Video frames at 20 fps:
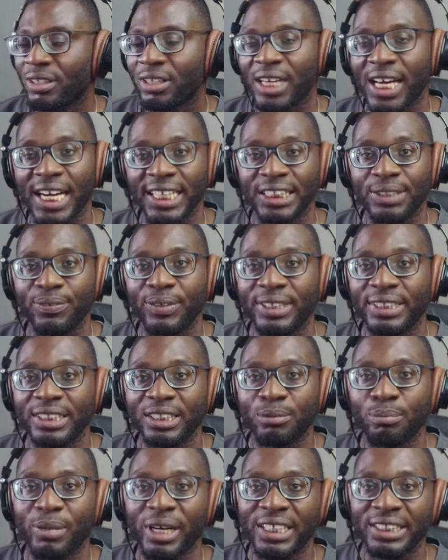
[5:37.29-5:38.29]

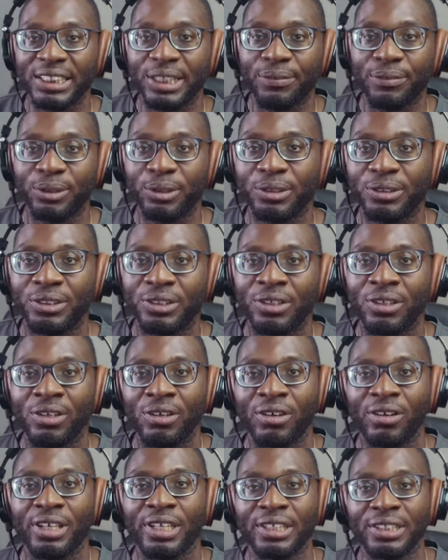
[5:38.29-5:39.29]
activated by default
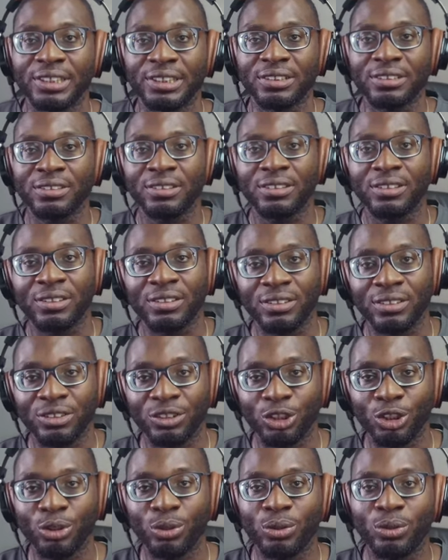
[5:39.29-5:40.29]
in
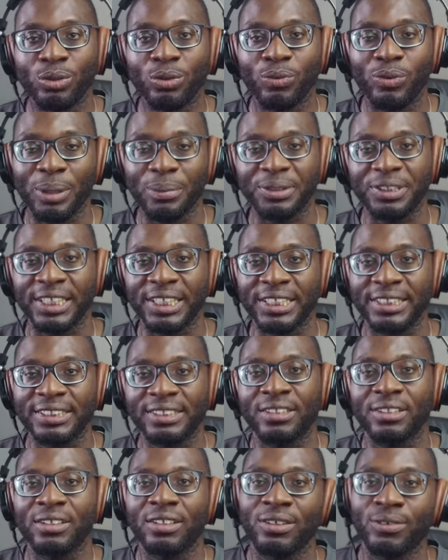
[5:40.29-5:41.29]
new websites.